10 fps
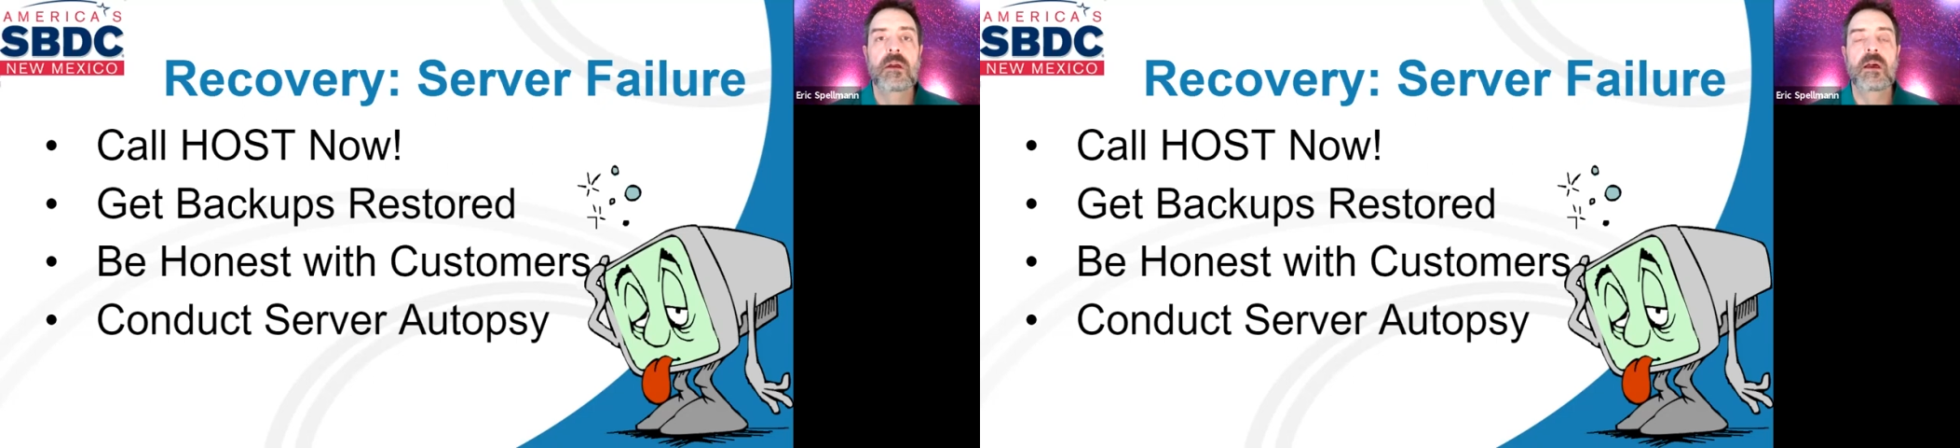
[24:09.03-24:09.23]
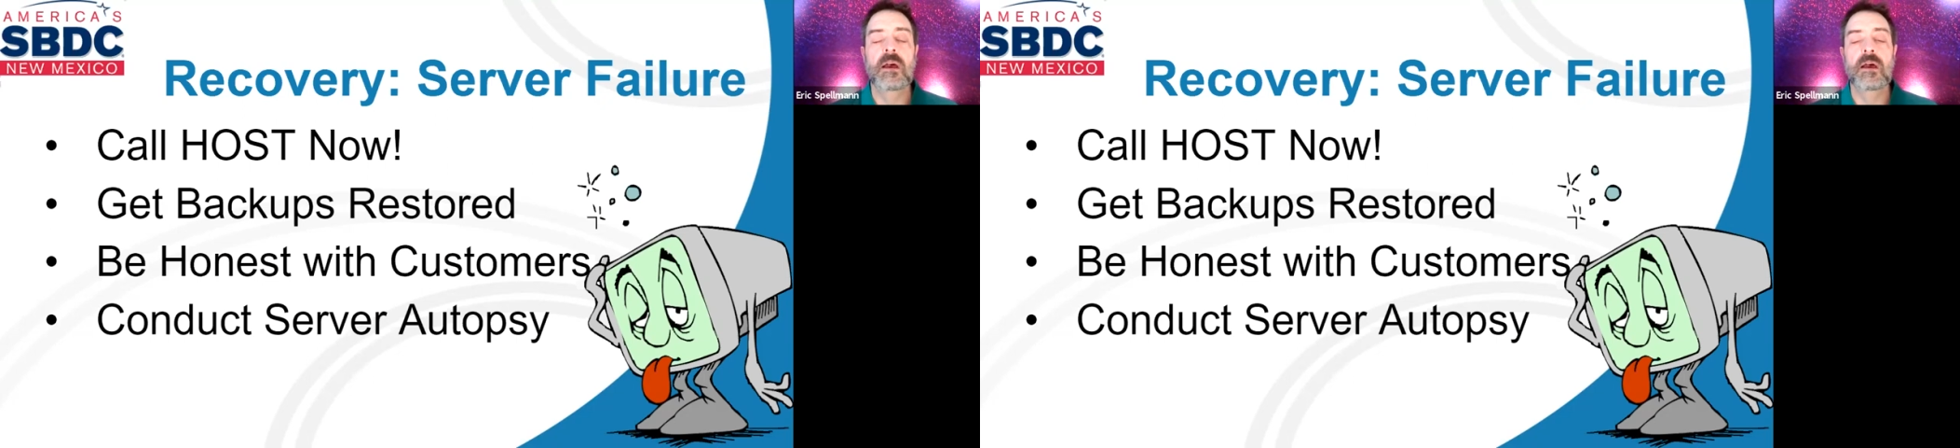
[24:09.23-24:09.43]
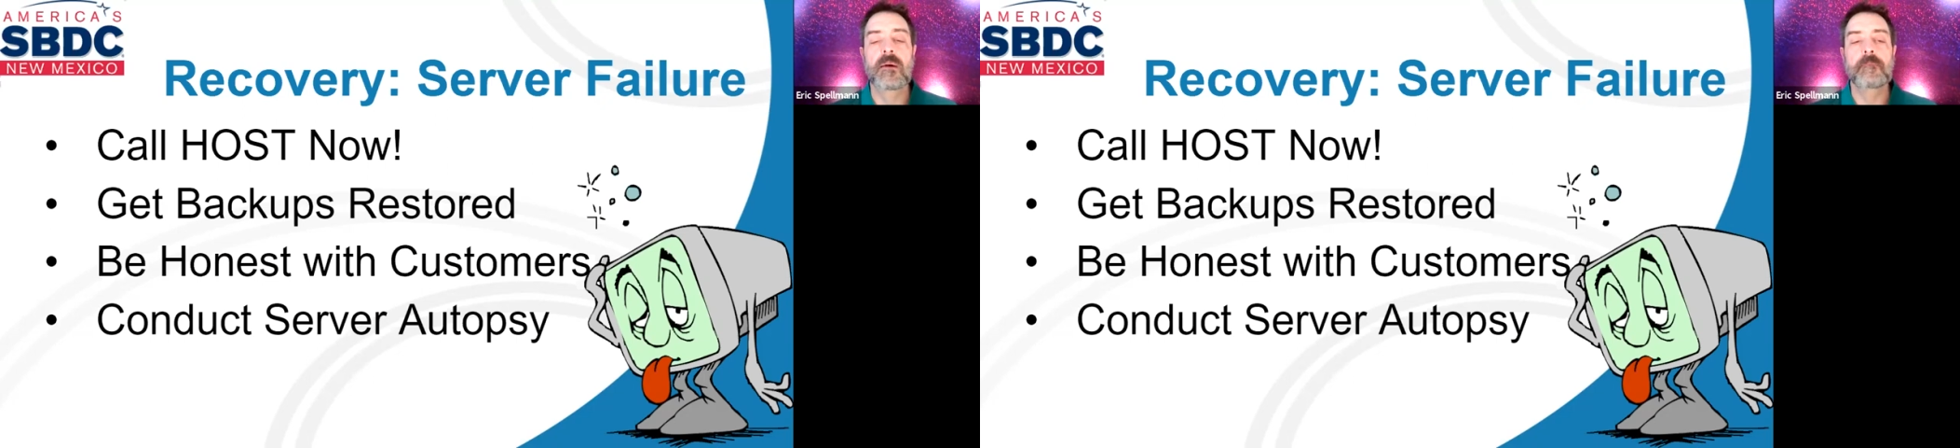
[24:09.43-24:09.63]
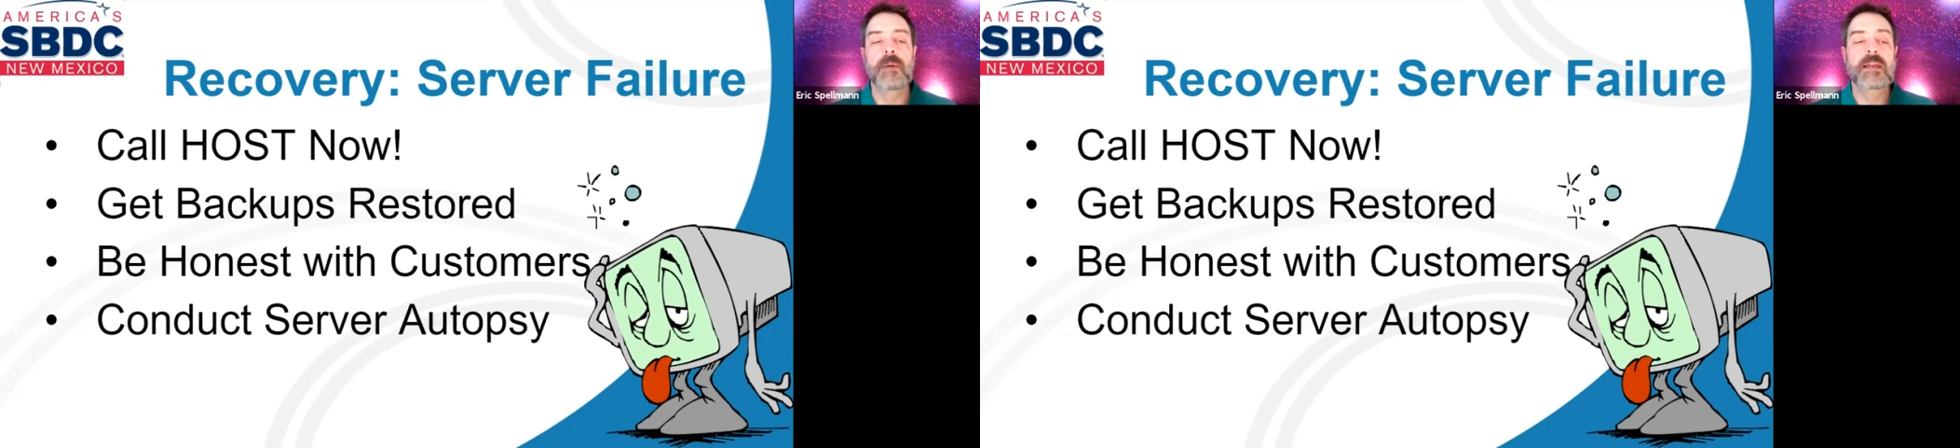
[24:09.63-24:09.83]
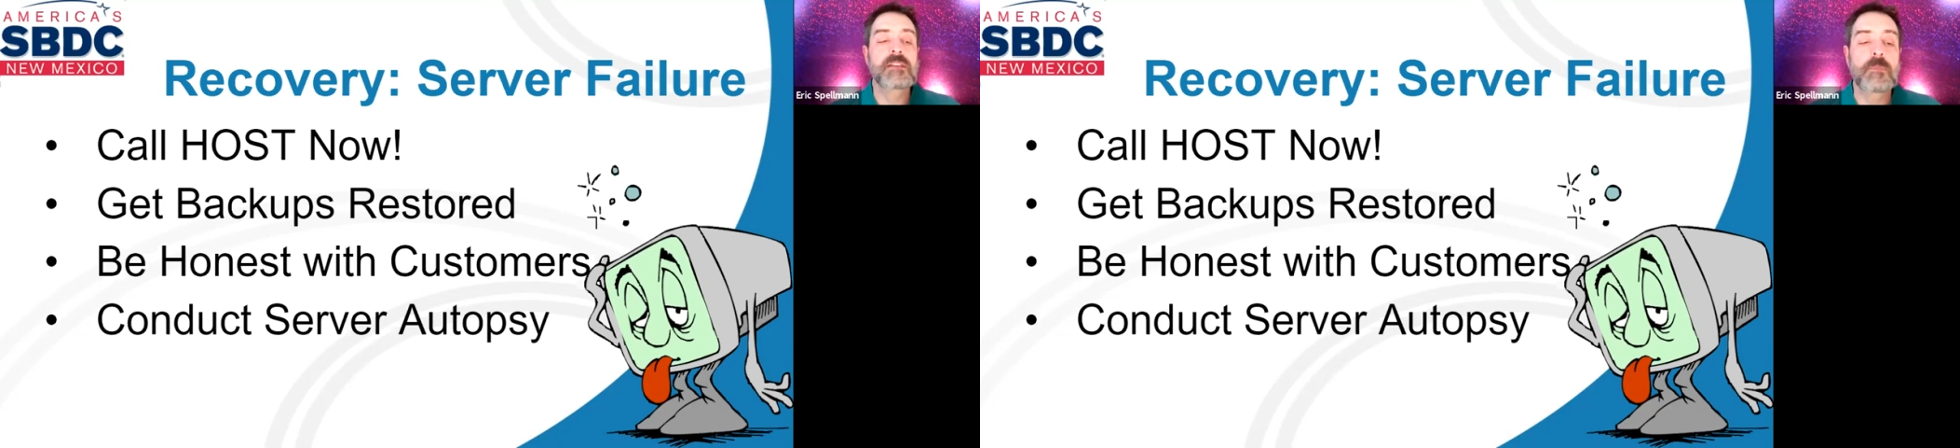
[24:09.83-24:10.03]

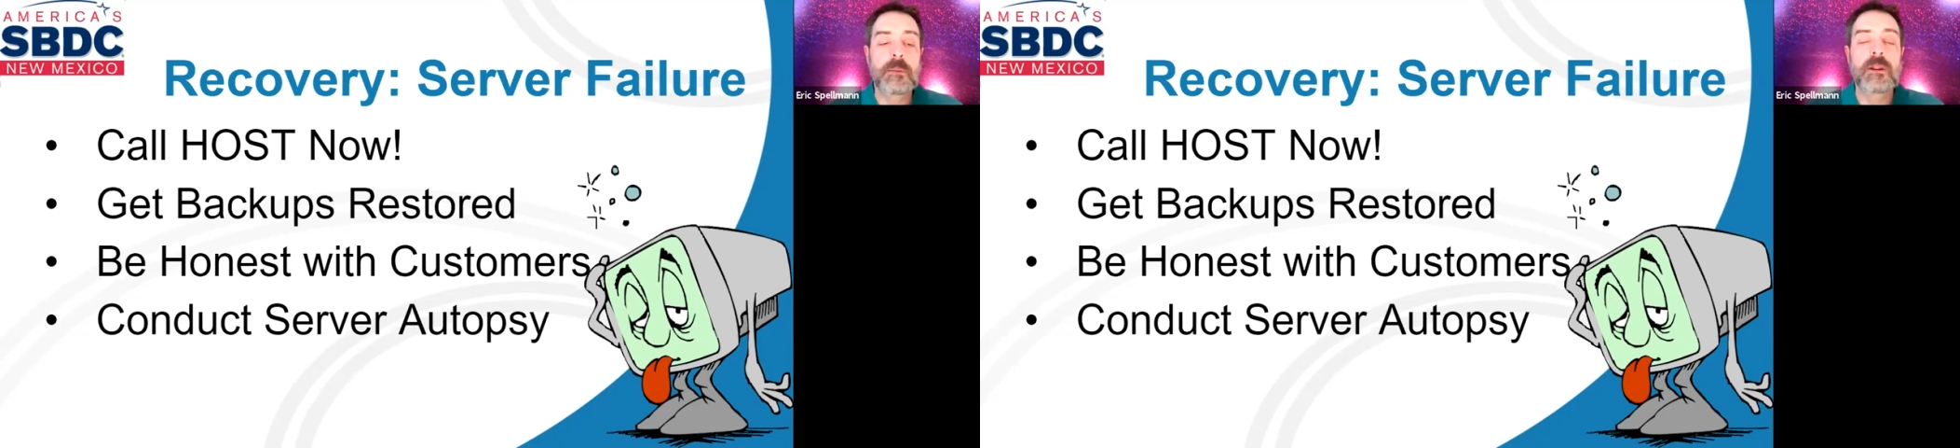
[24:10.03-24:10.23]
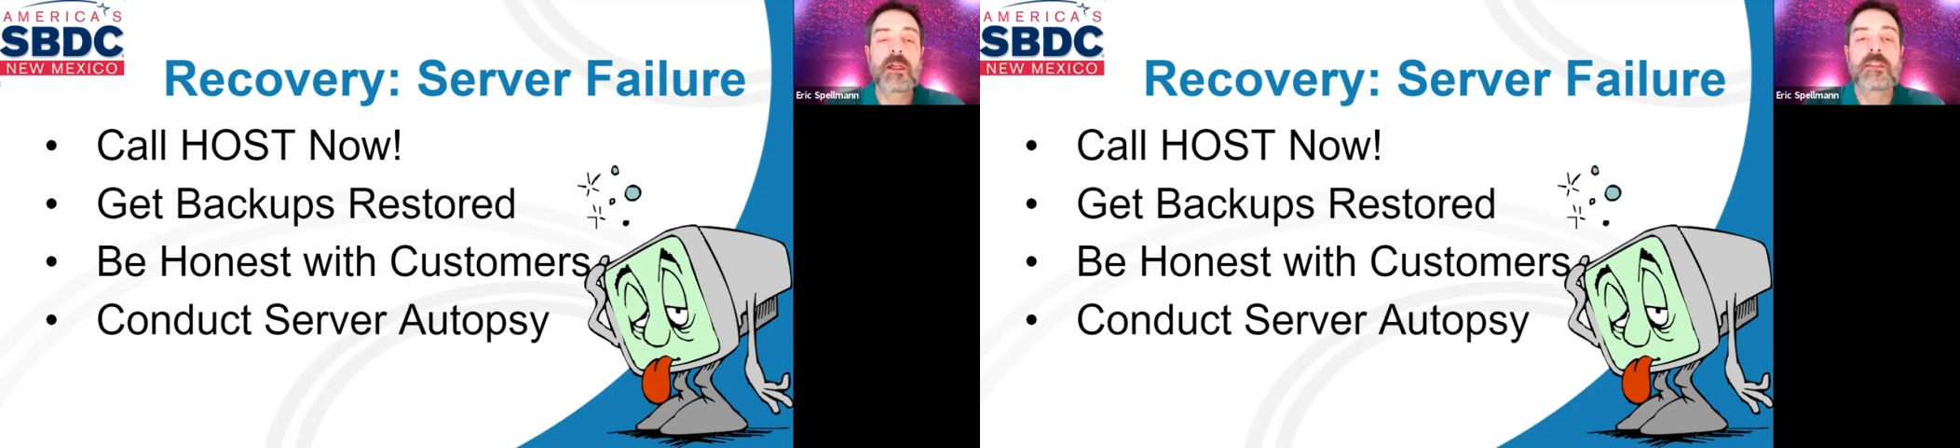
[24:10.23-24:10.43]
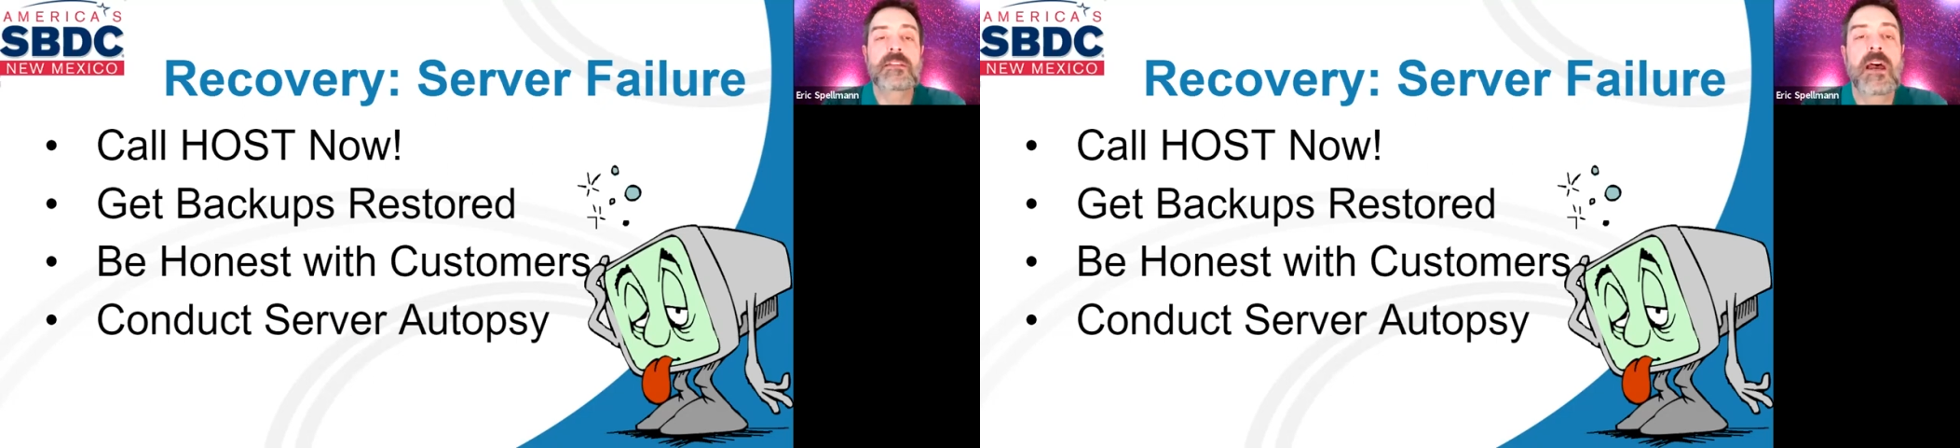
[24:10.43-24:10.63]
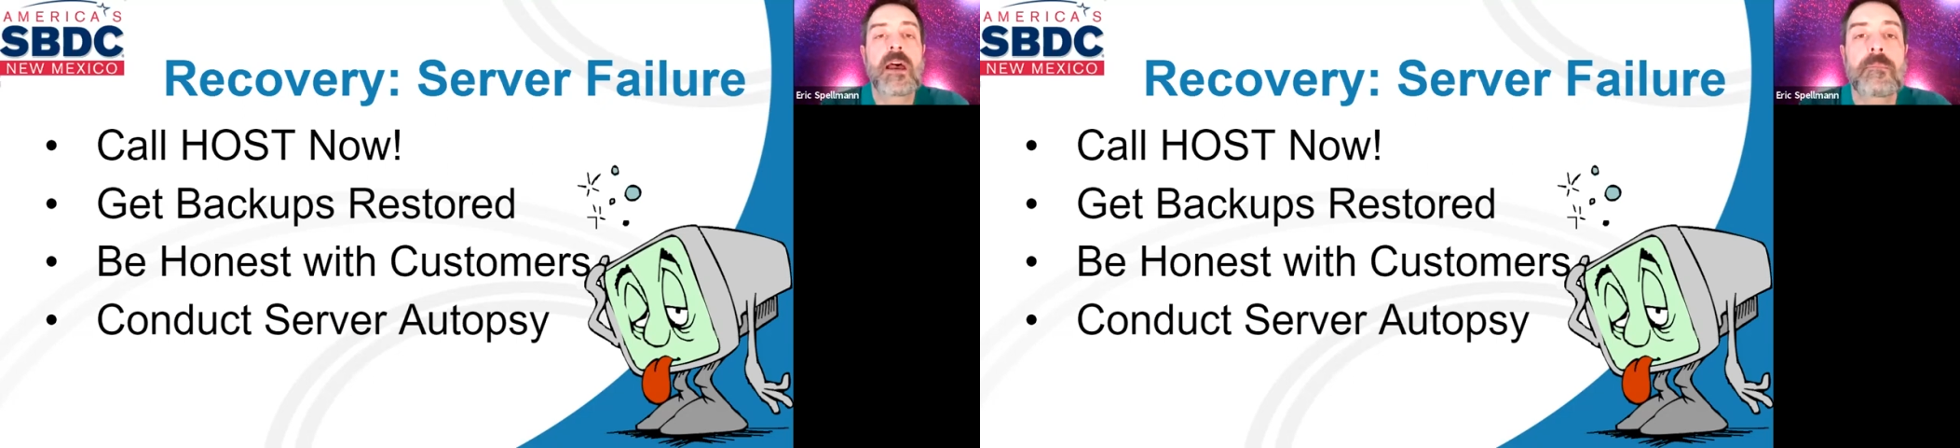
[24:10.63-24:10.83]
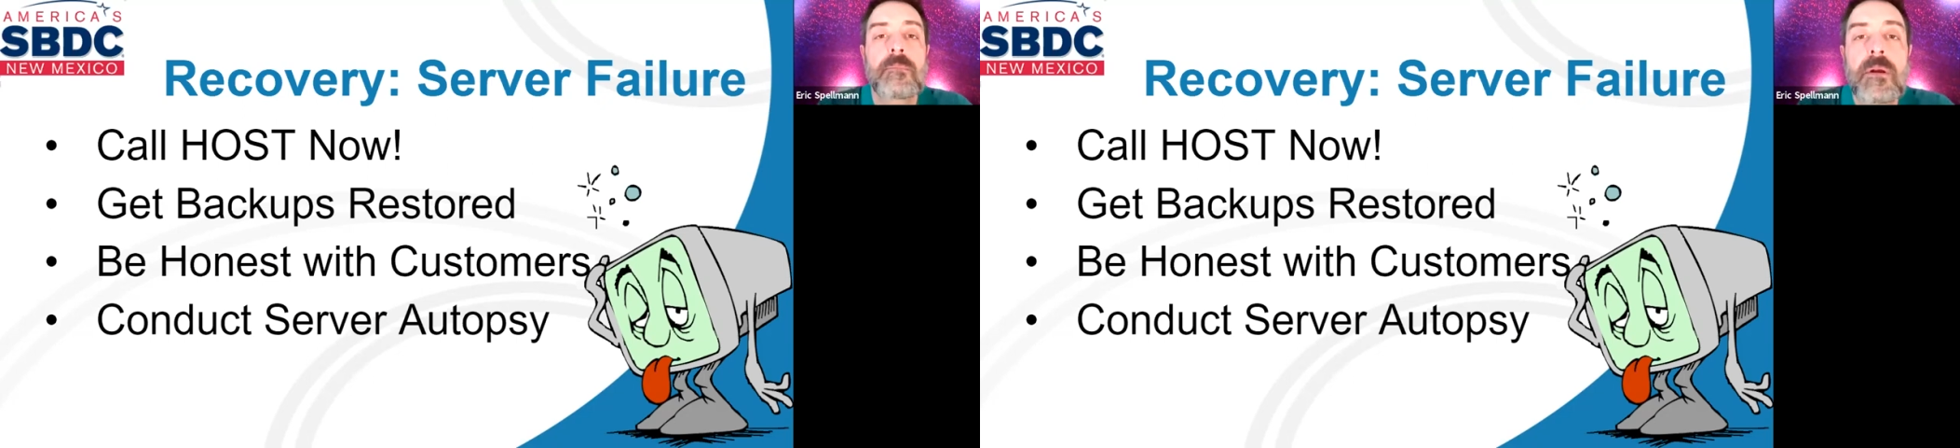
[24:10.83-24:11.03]
I tell people all the
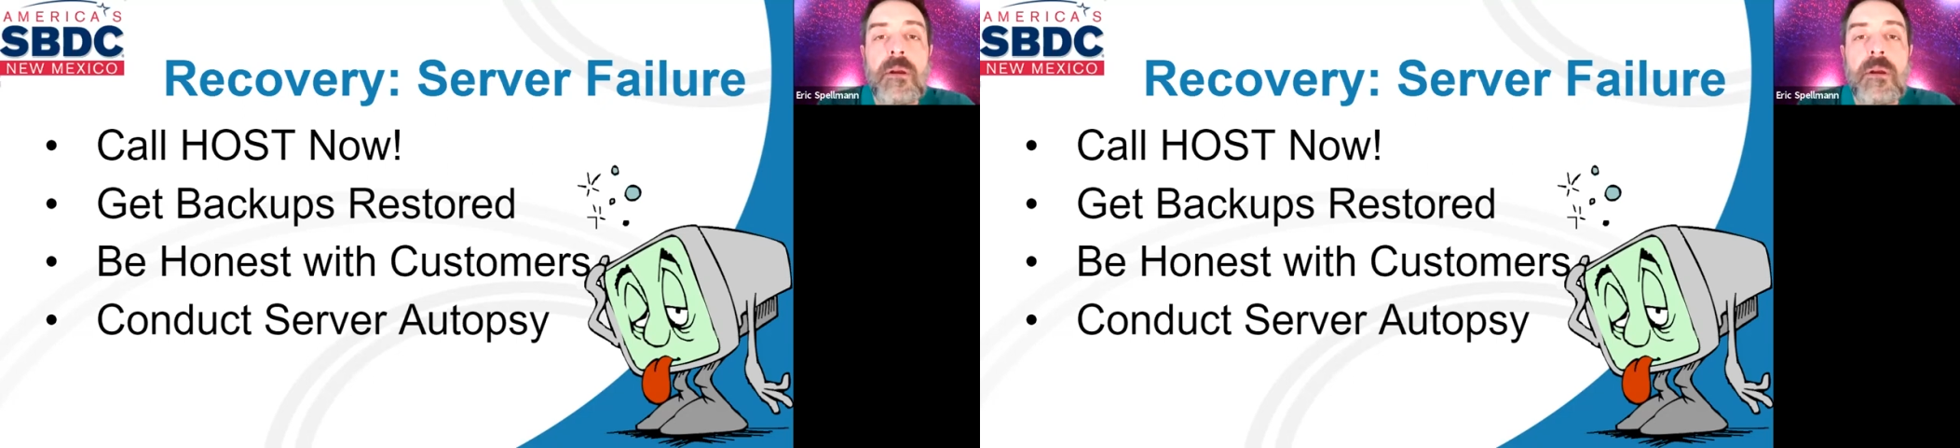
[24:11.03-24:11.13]
time,